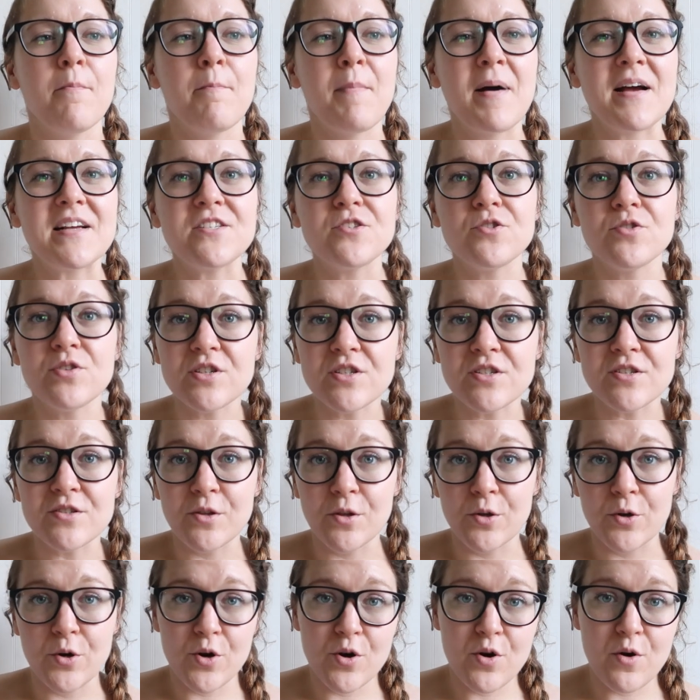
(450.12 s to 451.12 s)
my students
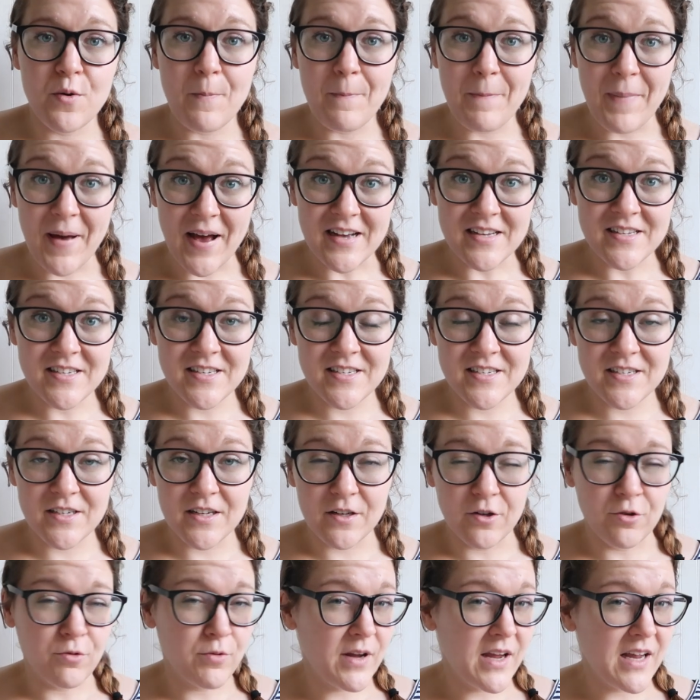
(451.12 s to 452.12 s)
learn best
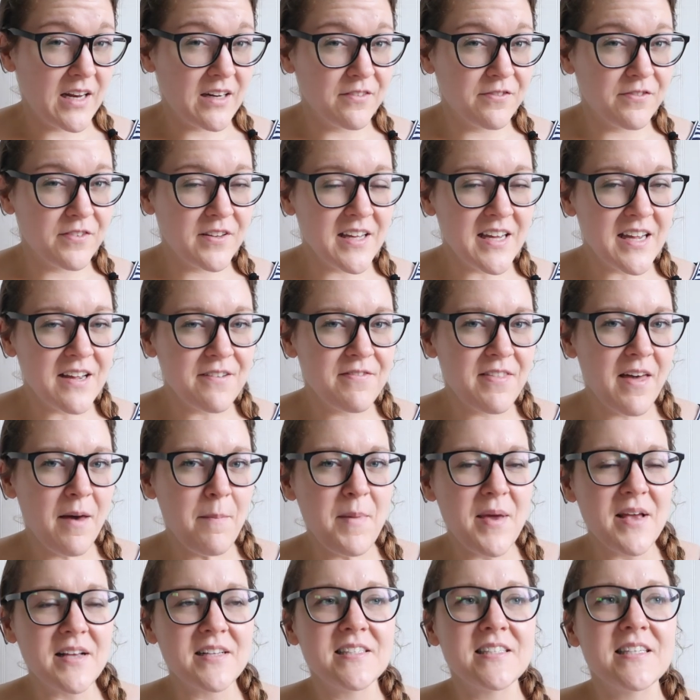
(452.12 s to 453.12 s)
creatively, if
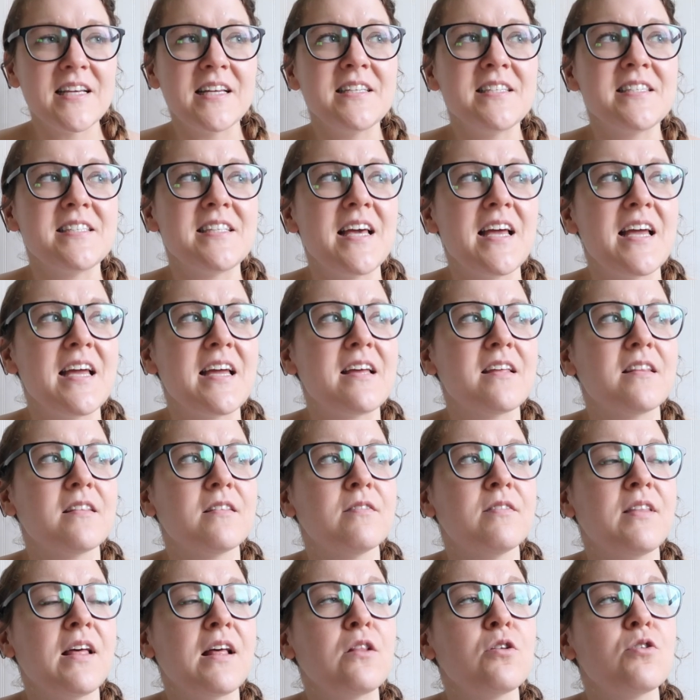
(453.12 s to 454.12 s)
that makes sense.
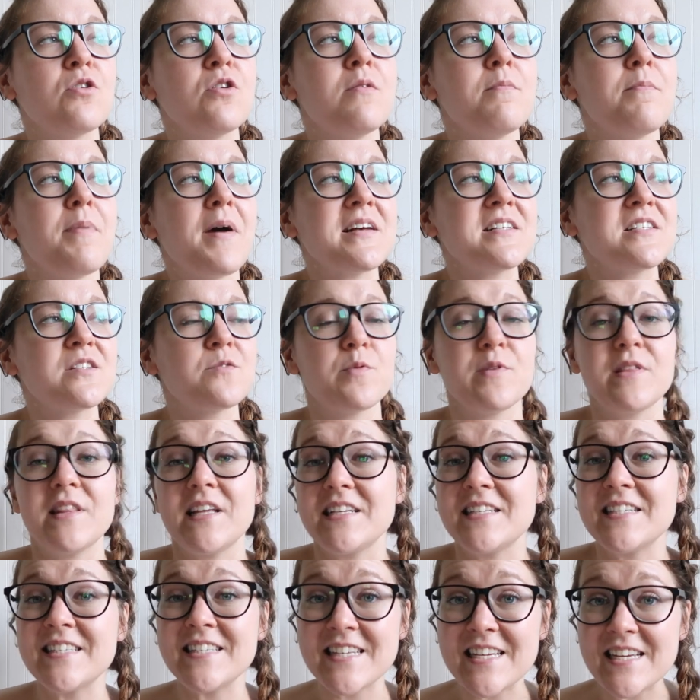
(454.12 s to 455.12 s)
They learn best when
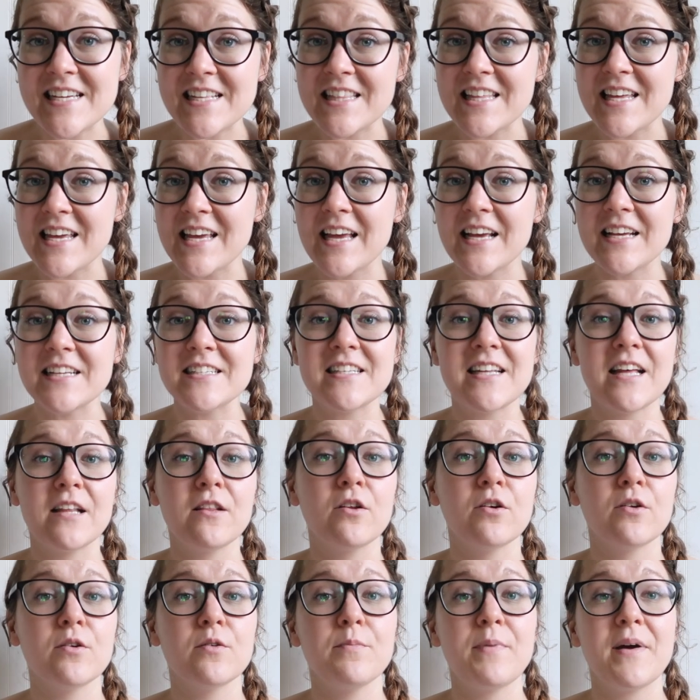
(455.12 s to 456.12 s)
they see things, they
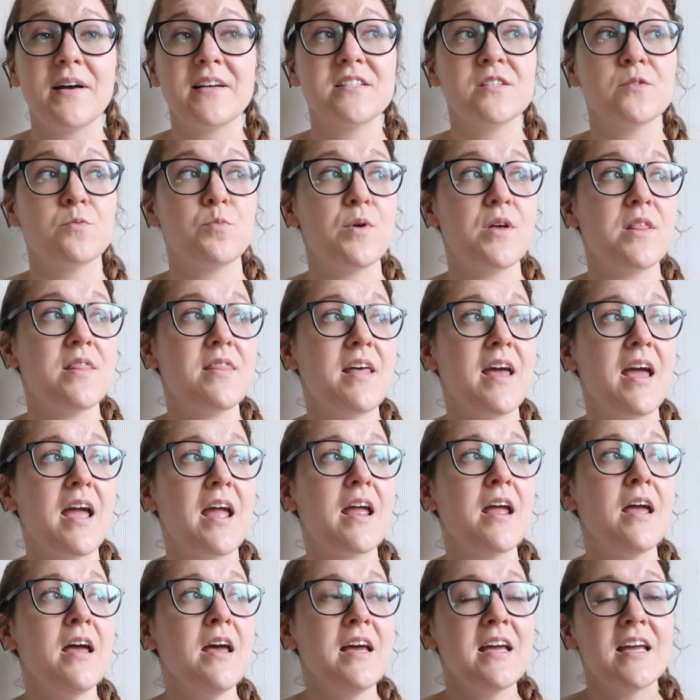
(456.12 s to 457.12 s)
learn best when
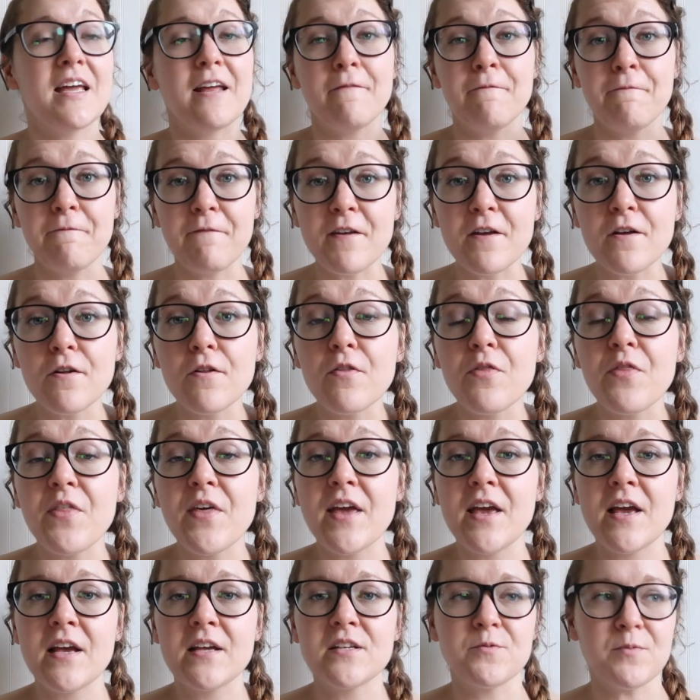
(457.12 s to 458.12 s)
they can feel
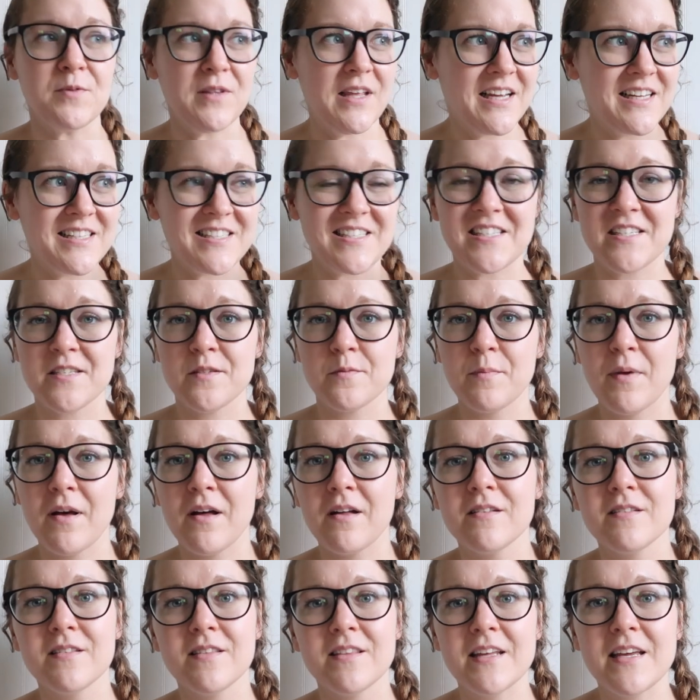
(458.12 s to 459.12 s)
things, when they can
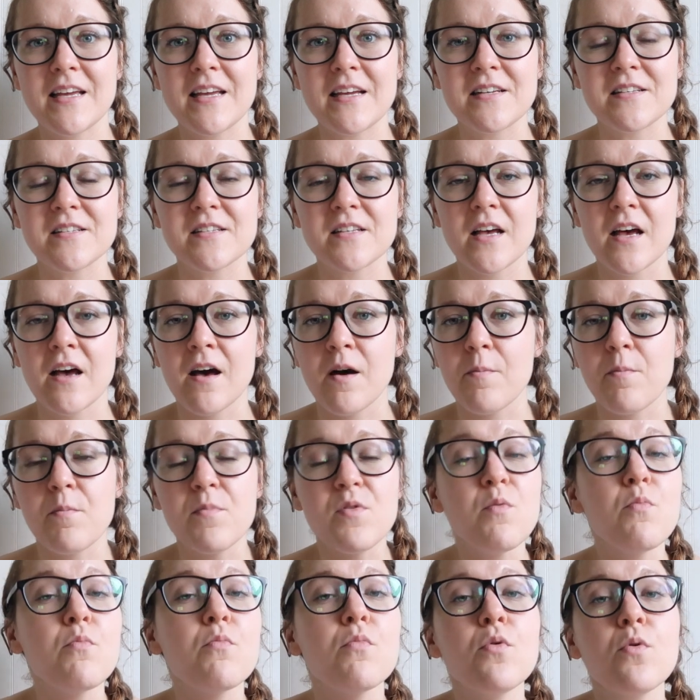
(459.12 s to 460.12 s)
smell things.
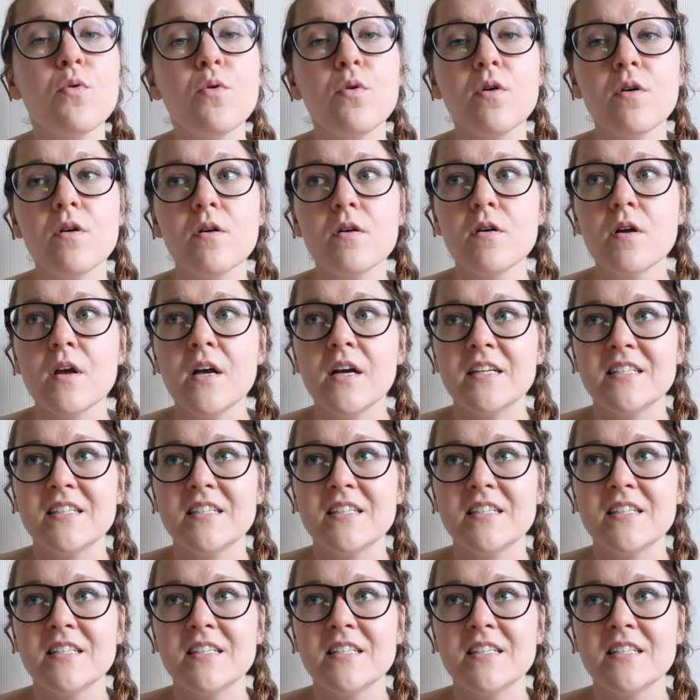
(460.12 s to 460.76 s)
The more